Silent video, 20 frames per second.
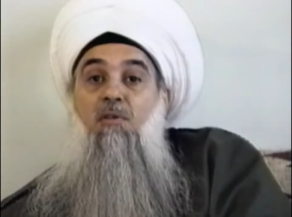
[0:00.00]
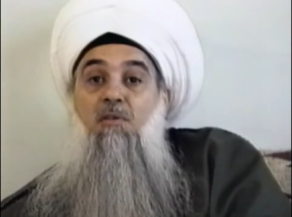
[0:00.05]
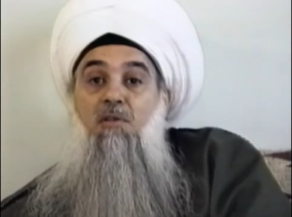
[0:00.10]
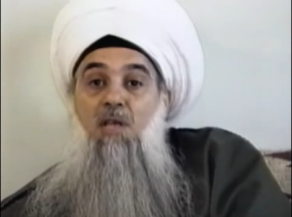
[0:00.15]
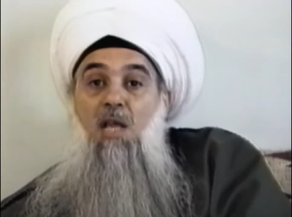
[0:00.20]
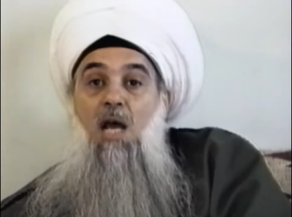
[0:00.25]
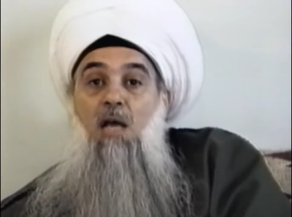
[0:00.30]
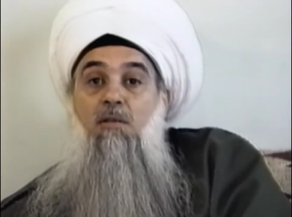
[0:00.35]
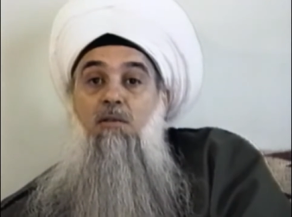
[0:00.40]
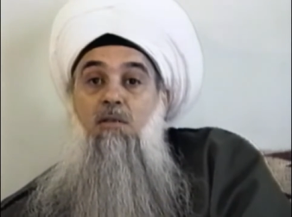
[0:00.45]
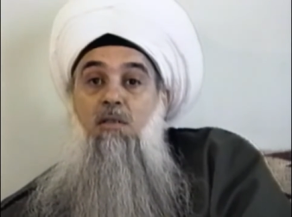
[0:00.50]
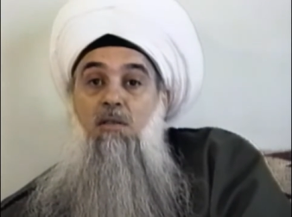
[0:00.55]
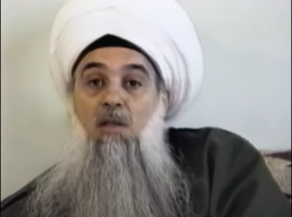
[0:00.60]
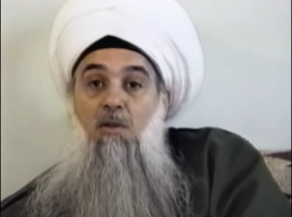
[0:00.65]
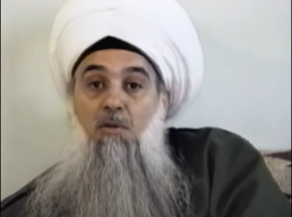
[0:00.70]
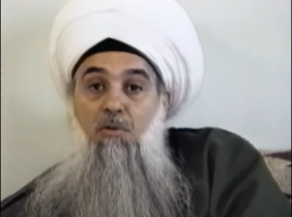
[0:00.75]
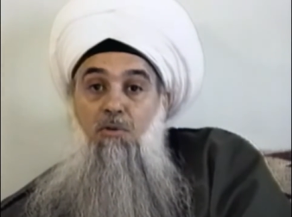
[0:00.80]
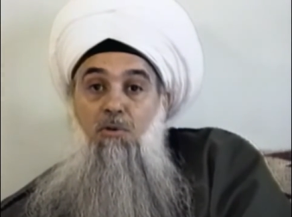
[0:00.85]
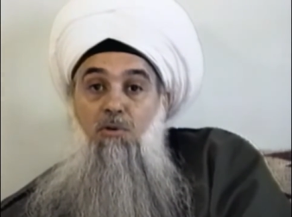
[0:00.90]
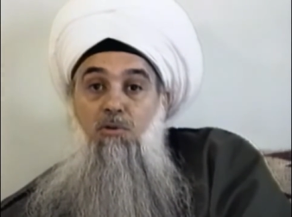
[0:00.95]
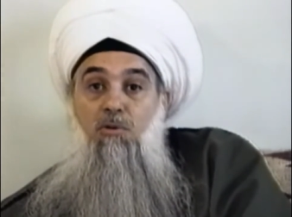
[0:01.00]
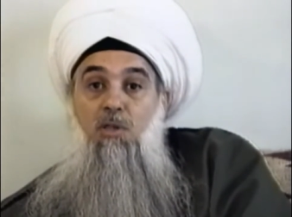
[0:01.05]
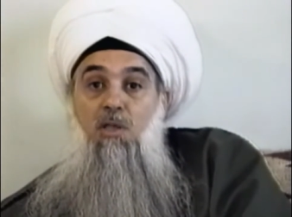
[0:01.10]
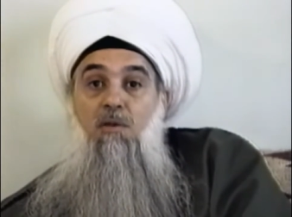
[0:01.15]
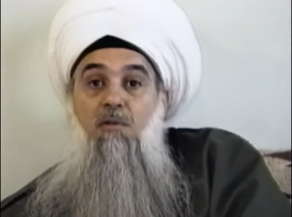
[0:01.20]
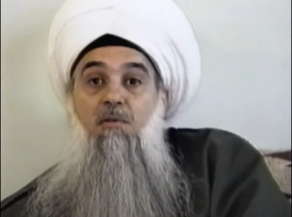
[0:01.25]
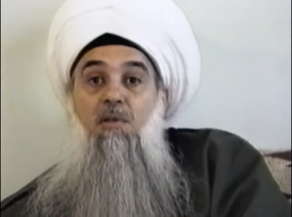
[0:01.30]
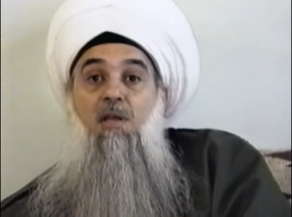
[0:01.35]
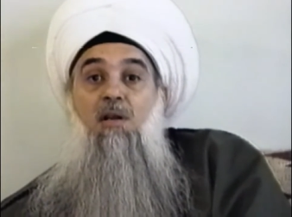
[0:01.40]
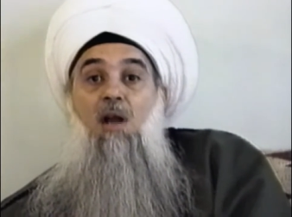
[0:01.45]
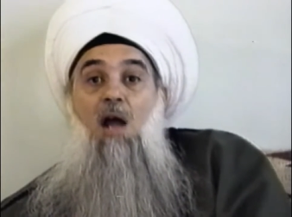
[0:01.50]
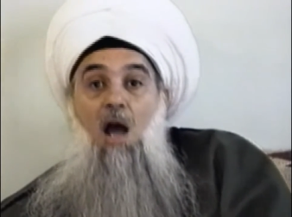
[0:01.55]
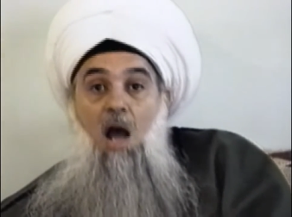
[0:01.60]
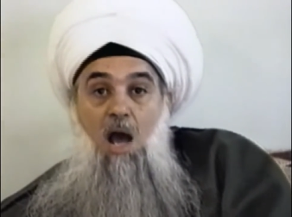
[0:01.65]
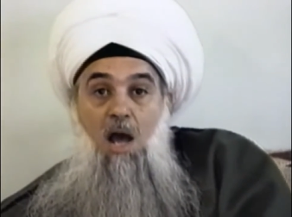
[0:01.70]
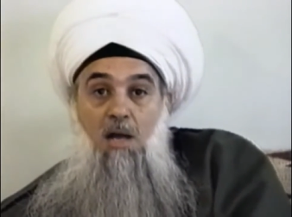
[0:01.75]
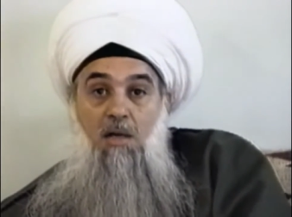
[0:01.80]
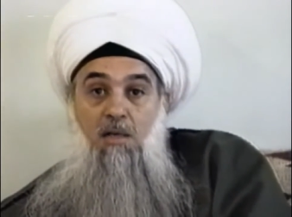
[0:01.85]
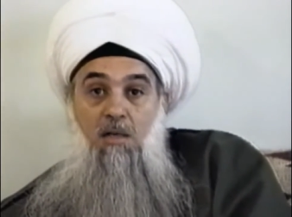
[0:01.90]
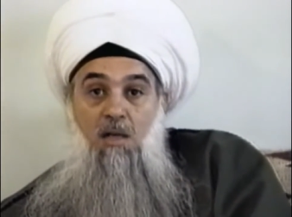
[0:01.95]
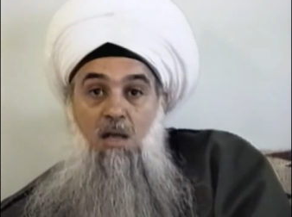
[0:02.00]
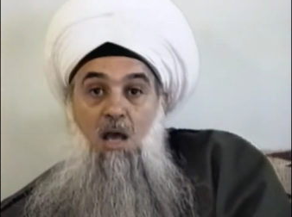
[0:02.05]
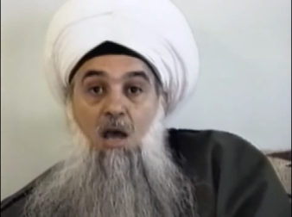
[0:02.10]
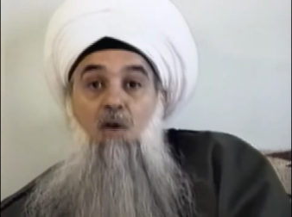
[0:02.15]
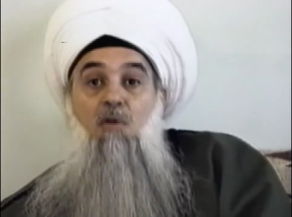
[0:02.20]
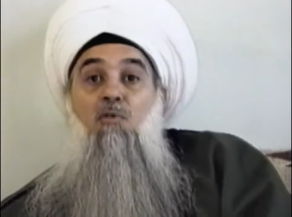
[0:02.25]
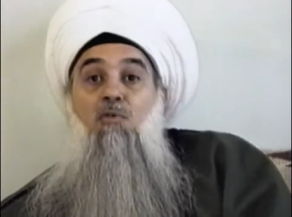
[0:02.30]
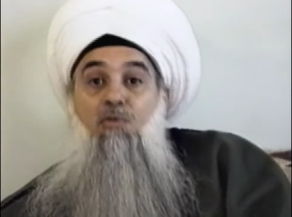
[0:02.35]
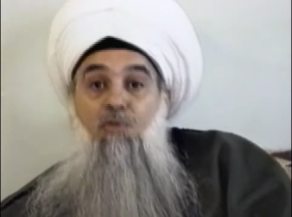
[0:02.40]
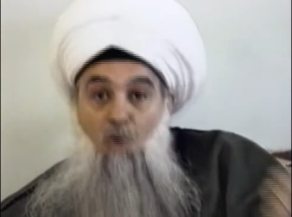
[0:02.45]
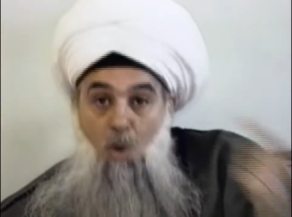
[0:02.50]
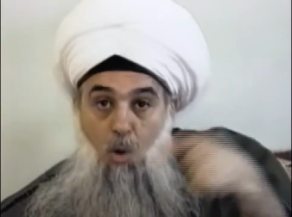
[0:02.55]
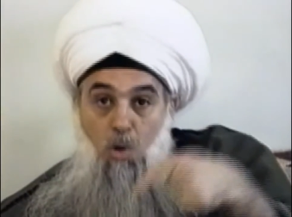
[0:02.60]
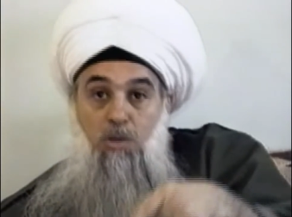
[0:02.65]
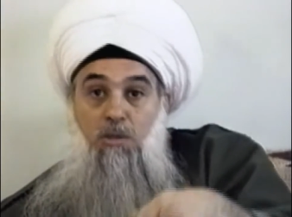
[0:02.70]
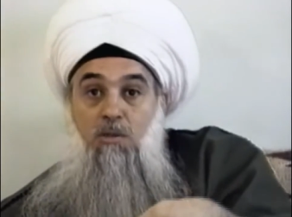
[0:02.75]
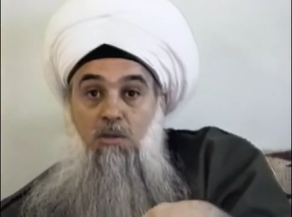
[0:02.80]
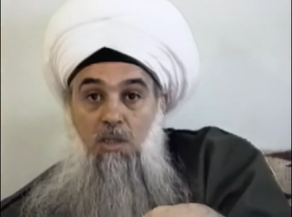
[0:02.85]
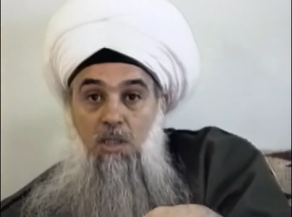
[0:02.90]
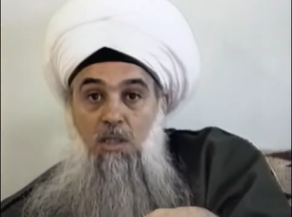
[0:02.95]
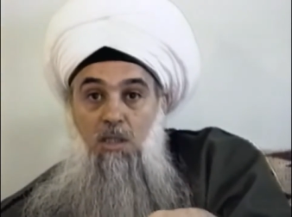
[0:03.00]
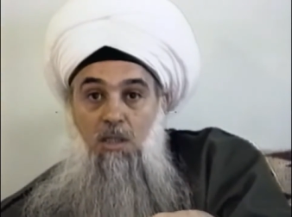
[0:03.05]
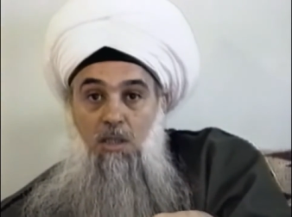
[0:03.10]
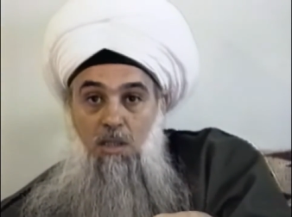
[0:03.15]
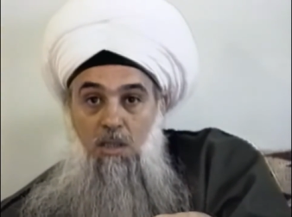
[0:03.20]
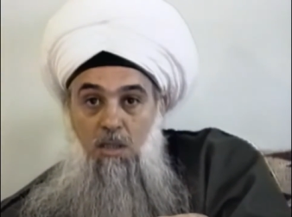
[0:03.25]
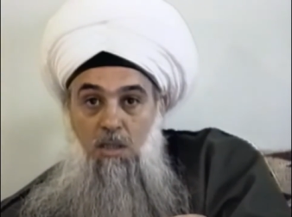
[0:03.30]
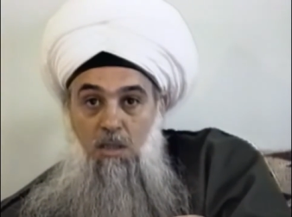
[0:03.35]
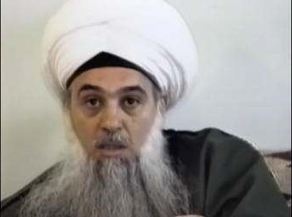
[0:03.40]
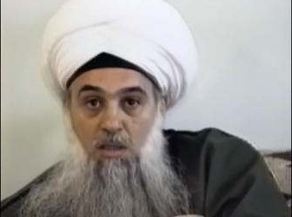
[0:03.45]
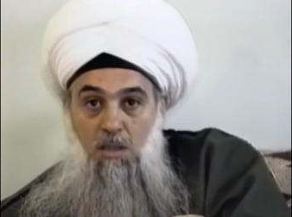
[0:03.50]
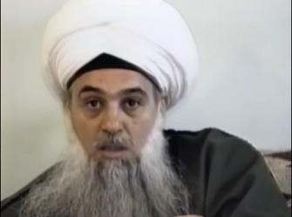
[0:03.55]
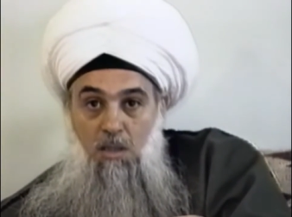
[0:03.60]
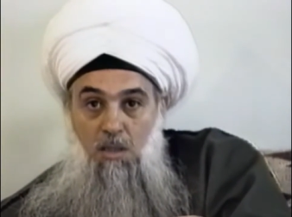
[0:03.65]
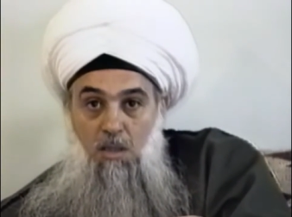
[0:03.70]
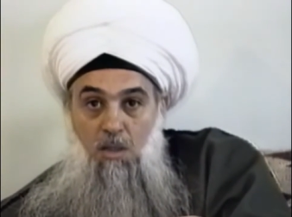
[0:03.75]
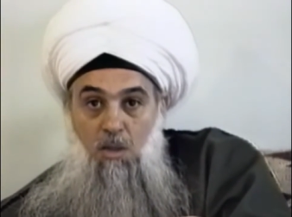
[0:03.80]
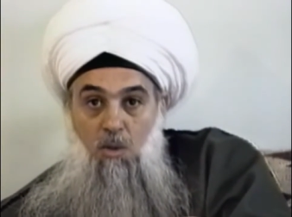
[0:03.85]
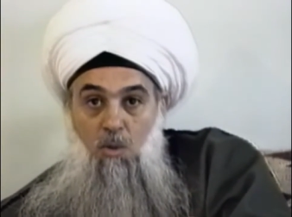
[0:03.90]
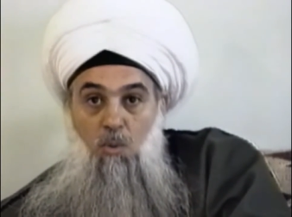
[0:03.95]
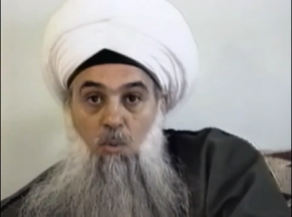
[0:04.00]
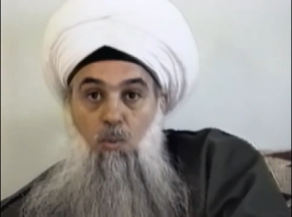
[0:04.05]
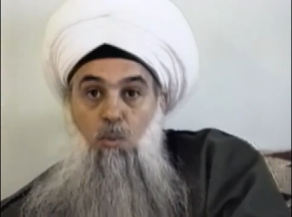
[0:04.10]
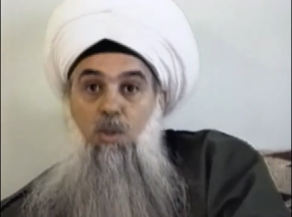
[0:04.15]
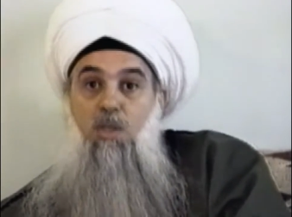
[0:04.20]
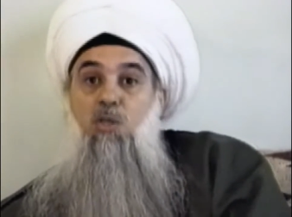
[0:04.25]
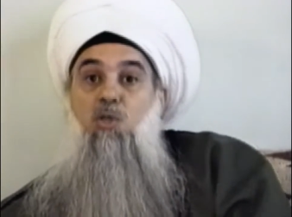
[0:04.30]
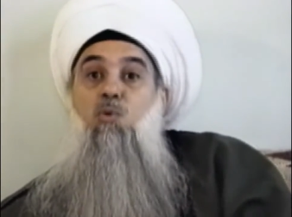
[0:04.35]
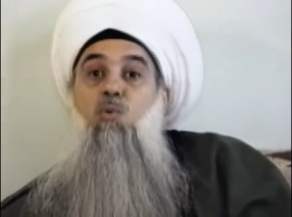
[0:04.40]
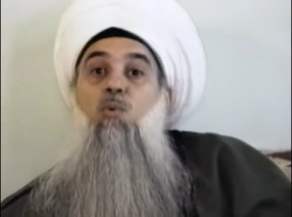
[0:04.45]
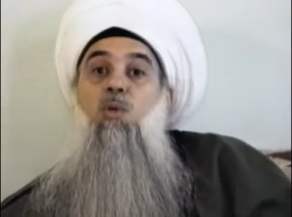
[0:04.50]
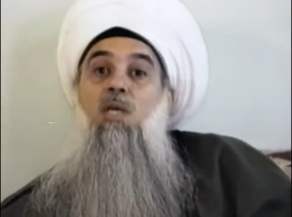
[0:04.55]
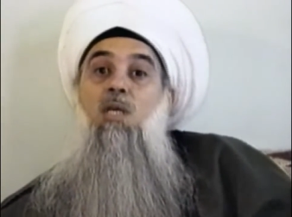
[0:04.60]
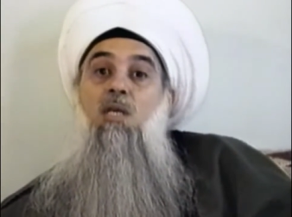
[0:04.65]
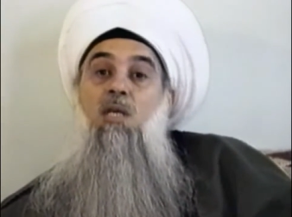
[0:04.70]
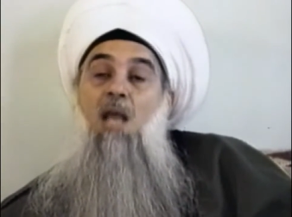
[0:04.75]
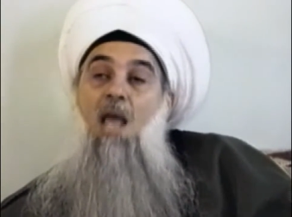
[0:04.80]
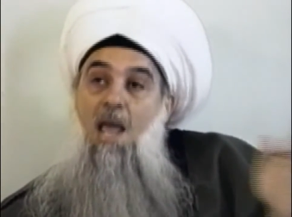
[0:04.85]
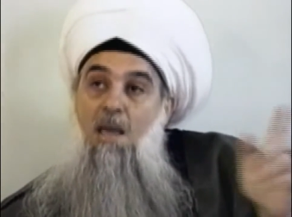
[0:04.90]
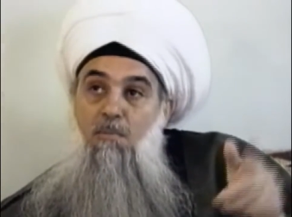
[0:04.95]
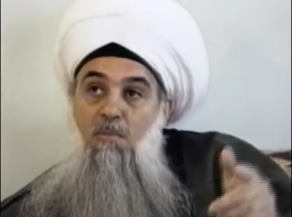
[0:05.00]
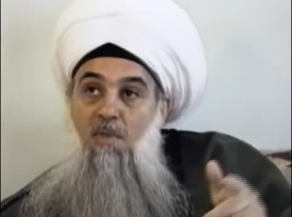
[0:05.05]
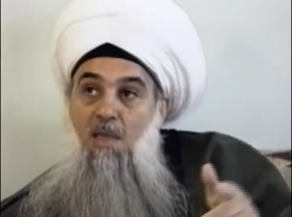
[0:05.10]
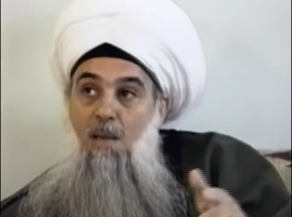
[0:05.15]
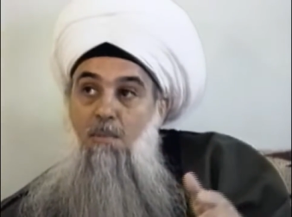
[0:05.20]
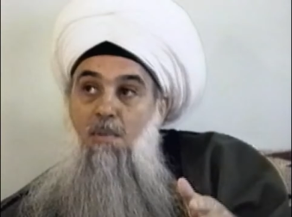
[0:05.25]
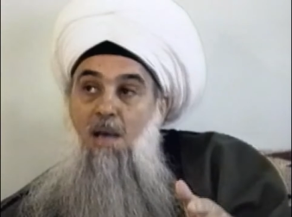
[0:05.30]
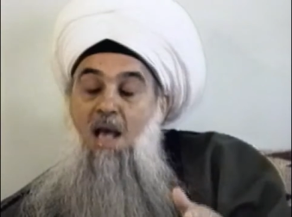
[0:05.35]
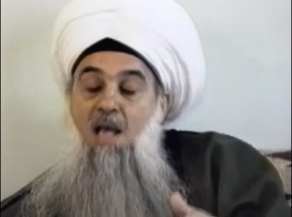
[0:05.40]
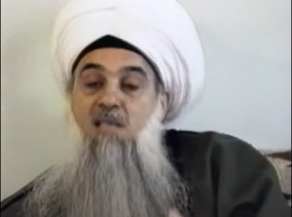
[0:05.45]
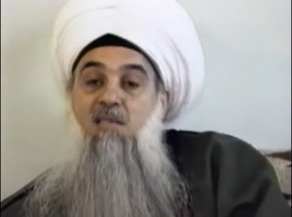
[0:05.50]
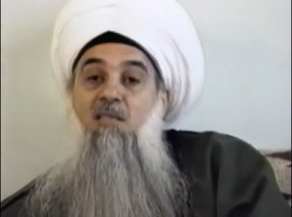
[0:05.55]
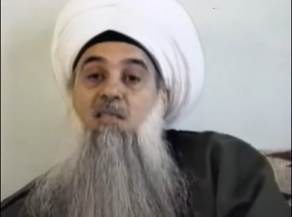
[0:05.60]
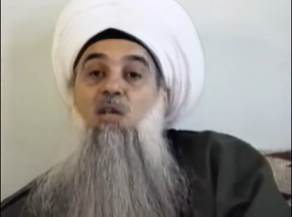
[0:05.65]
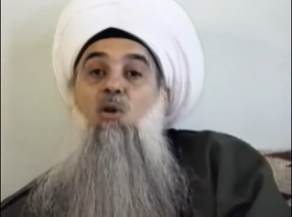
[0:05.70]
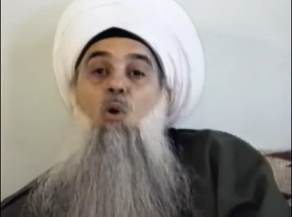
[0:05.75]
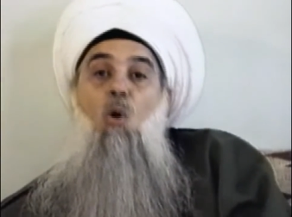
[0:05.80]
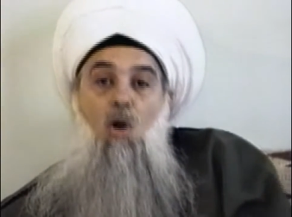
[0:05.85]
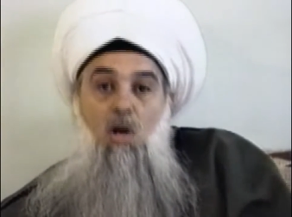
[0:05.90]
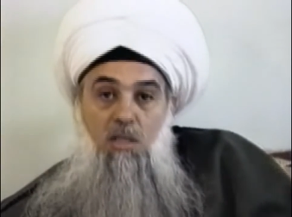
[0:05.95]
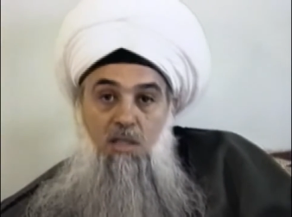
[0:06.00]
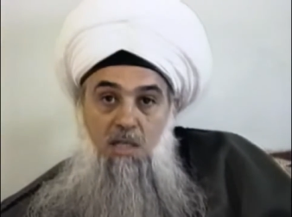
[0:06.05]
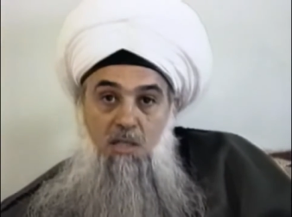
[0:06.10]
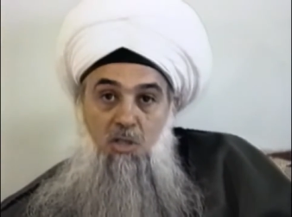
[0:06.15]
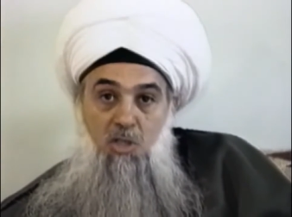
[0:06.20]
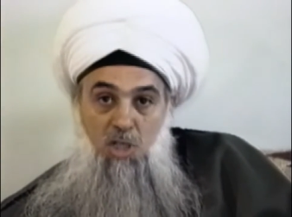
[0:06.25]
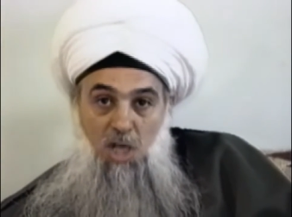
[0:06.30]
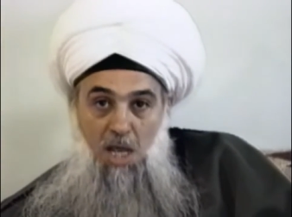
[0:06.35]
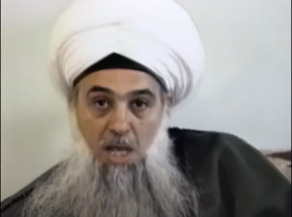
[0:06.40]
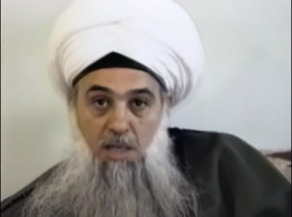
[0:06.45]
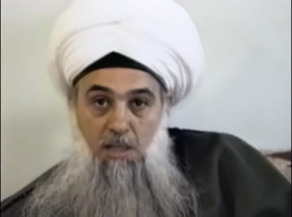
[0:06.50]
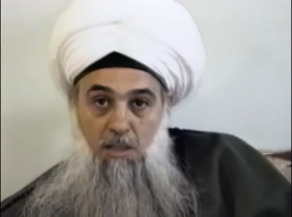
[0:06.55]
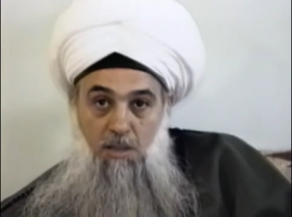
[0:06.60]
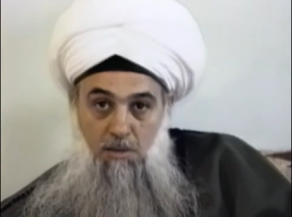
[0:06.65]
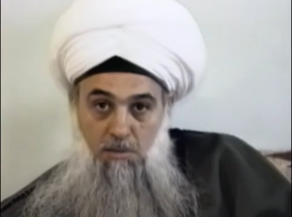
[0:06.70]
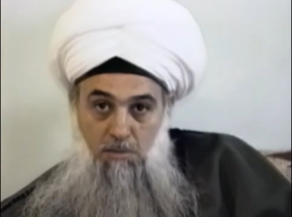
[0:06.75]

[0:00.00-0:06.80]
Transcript: 313, there are 40, which we name them as the golden chain,